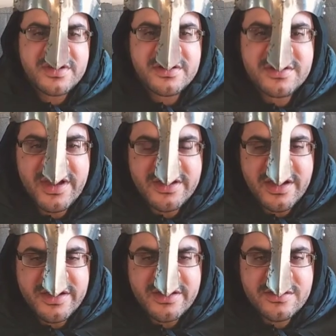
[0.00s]
there, Nike
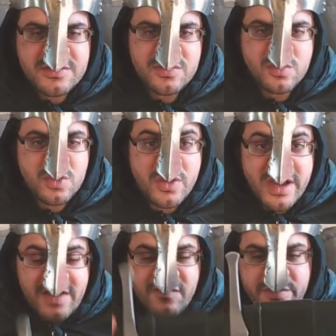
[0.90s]
here. What do I
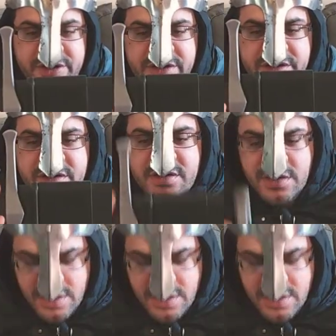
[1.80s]
have with me here?